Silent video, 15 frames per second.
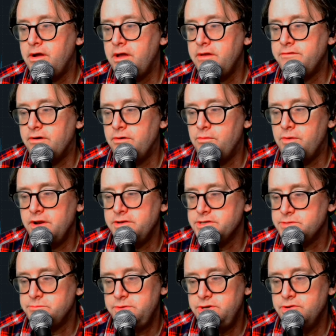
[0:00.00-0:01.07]
don't want to
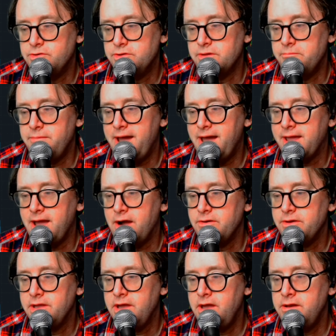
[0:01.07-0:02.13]
just puke them back out
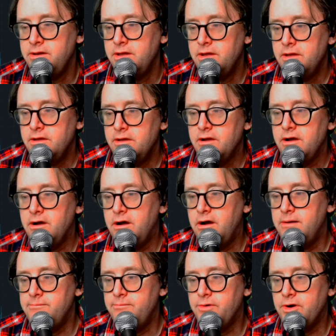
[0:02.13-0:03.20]
again.
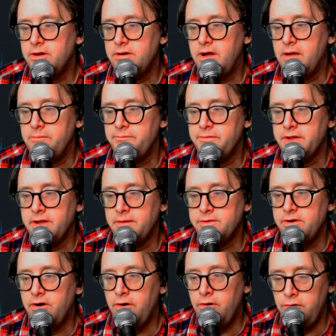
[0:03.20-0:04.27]
But I think I'm going
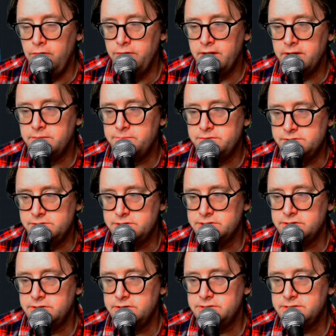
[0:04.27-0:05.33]
to hold on the
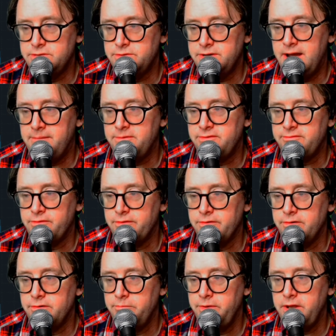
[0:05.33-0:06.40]
position and see what happens for a
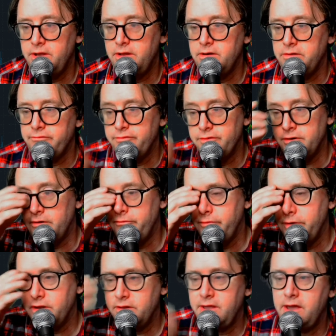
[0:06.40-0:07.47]
little bit. If
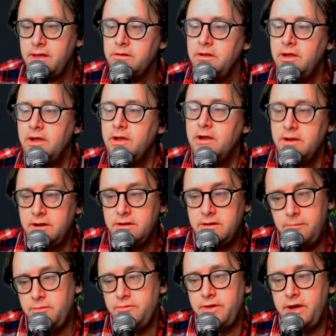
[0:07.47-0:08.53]
we could get a
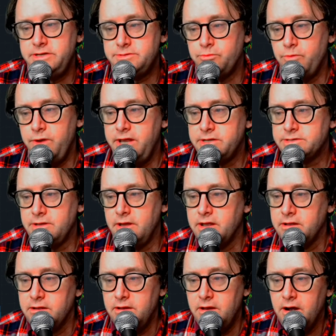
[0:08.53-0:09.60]
couple nice weeks,
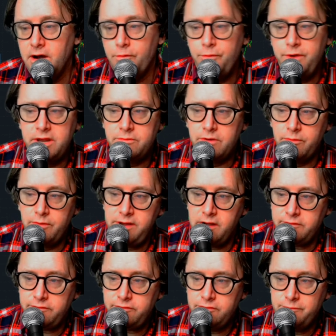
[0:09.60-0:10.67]
like a week where we're
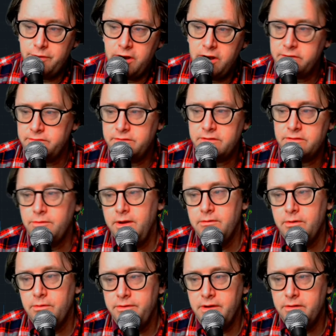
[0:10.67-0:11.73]
down $2, another week
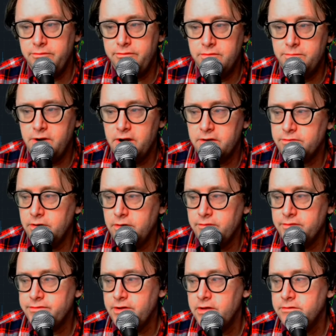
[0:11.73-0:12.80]
where we're down $2, all of a
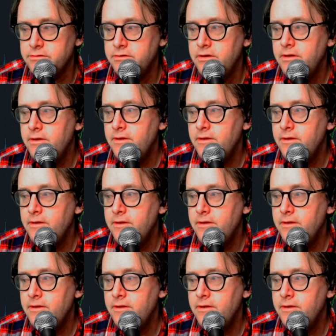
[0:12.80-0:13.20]
sudden,